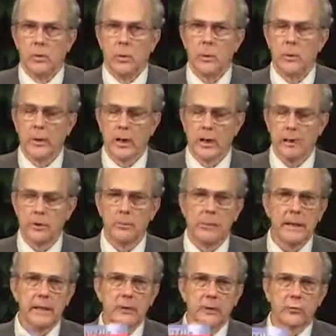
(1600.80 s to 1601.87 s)
We would like to
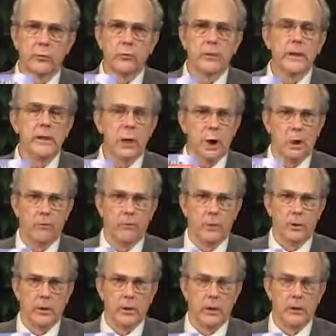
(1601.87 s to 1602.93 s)
make this free
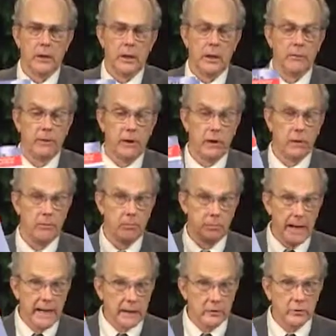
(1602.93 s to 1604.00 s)
offer of our
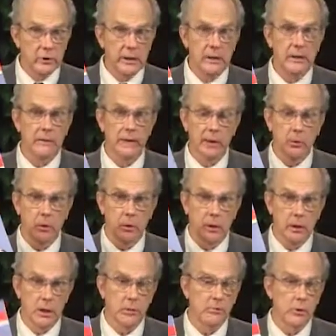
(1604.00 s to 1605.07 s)
magazine that will
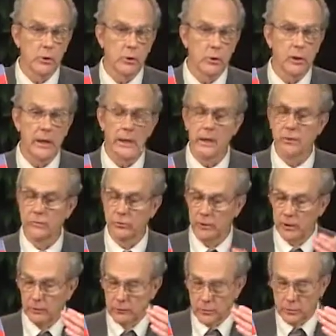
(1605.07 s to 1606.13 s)
come to your house
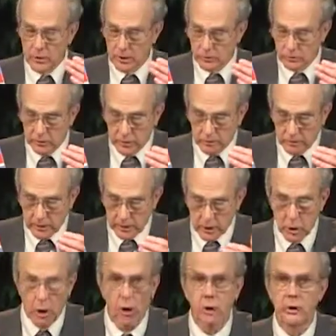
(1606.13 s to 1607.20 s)
if you just simply
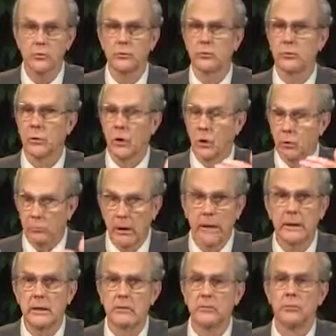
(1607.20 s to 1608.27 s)
call us or
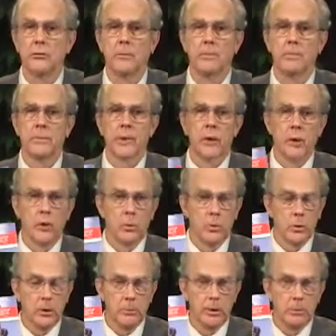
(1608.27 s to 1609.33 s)
write us.
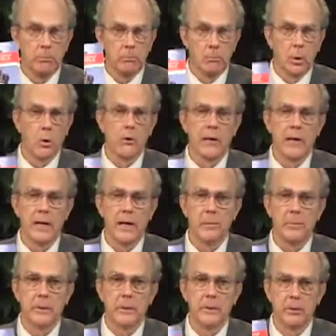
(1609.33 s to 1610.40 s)
We'll be more than
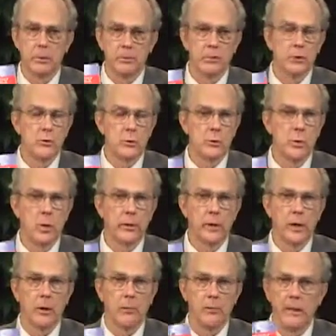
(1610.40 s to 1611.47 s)
happy to put you on
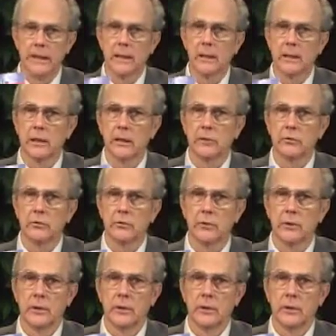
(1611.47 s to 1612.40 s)
our mailing list.